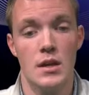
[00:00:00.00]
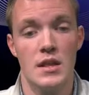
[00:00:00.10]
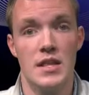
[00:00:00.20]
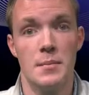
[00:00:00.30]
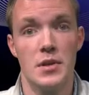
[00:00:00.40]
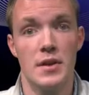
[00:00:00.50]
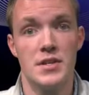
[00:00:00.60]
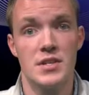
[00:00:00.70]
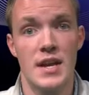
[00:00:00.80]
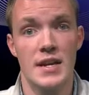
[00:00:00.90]
The
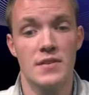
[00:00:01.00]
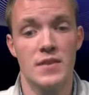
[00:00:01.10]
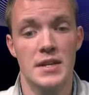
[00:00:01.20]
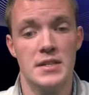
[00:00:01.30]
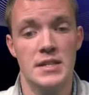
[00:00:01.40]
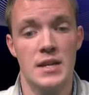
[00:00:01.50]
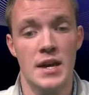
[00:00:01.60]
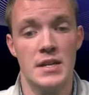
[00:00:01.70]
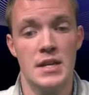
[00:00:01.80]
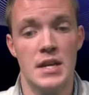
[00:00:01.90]
Immigration Act of
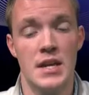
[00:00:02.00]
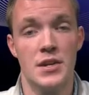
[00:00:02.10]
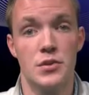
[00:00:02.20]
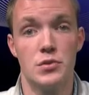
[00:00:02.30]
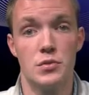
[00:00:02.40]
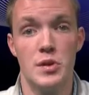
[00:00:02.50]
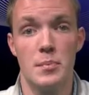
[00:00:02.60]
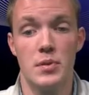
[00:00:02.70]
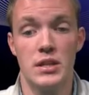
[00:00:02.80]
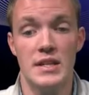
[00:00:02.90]
1990 included
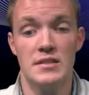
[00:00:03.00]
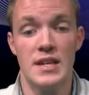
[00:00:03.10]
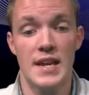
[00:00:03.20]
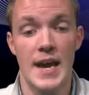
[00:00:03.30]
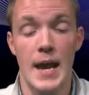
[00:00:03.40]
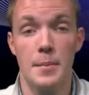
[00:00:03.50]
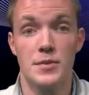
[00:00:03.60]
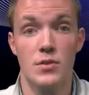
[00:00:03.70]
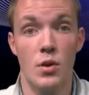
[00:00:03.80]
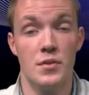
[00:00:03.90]
placing
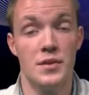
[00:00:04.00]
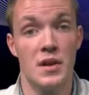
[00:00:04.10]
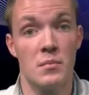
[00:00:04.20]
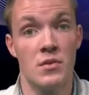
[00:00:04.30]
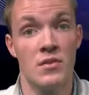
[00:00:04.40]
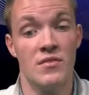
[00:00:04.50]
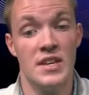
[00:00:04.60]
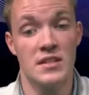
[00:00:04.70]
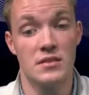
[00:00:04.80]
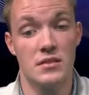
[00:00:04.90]
caps on the number of
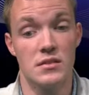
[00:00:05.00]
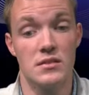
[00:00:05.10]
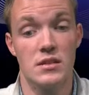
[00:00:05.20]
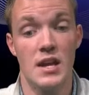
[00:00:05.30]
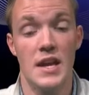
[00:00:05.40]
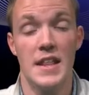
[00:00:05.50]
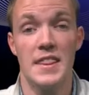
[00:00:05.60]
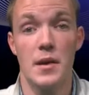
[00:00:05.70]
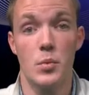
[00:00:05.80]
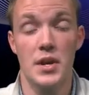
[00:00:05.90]
visas
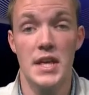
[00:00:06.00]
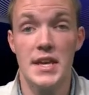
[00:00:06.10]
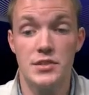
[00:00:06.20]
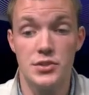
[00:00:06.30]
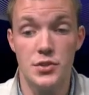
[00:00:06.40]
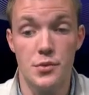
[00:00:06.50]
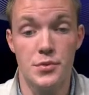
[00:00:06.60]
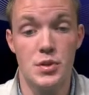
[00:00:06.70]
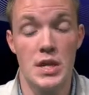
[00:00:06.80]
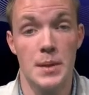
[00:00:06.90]
that were issued
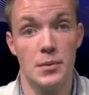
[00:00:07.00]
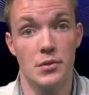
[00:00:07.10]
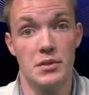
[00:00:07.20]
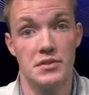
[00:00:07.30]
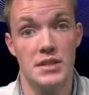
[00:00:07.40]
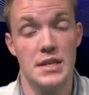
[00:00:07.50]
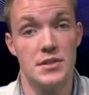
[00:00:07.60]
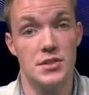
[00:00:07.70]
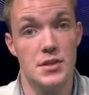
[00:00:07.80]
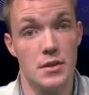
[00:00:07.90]
to immigrants
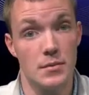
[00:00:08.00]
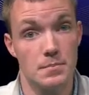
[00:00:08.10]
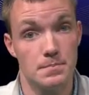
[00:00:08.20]
each year.